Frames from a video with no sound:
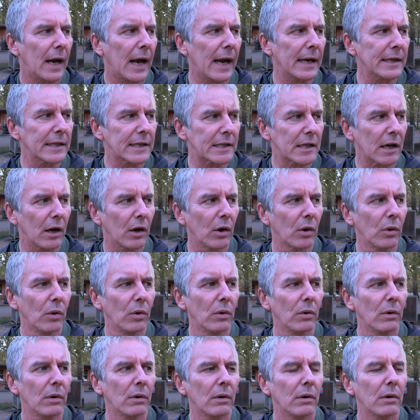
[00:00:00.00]
And
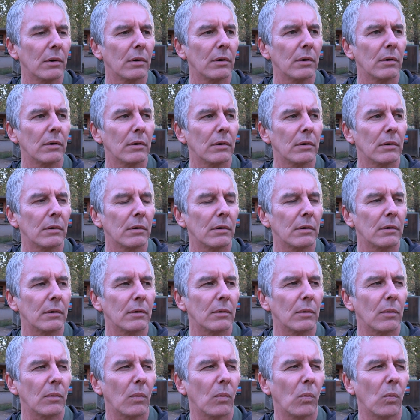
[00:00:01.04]
so,
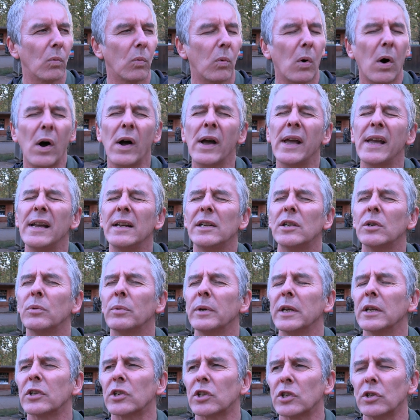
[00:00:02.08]
why do
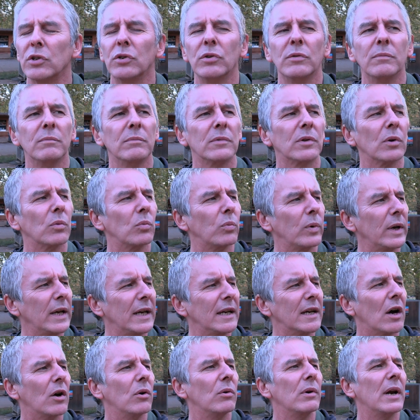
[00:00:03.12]
we assume that
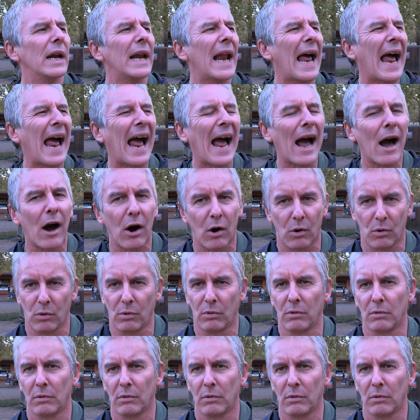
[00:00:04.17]
we know now